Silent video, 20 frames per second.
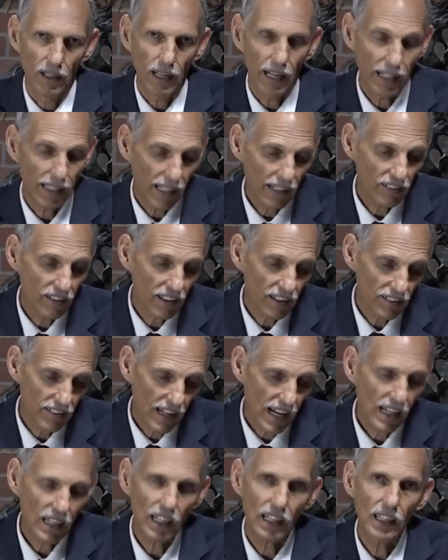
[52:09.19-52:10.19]
And that's
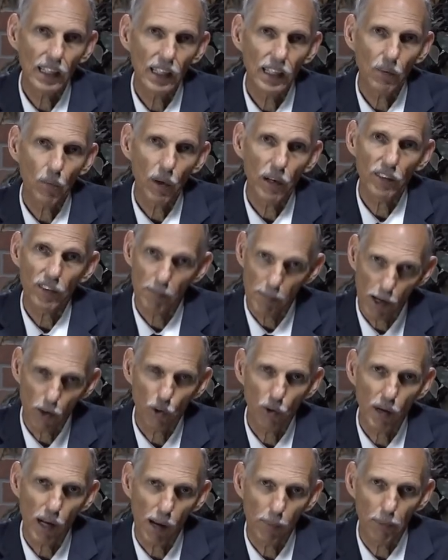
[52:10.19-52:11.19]
exactly what is
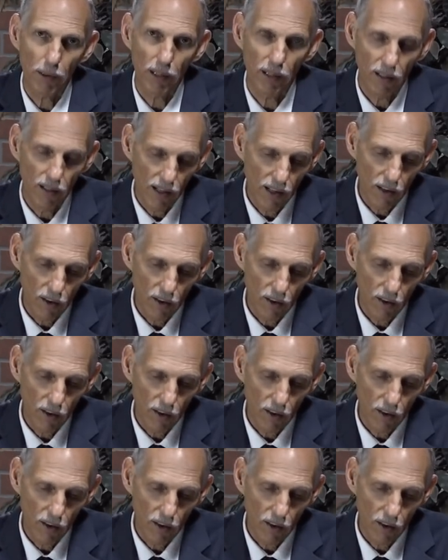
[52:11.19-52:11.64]
about to happen.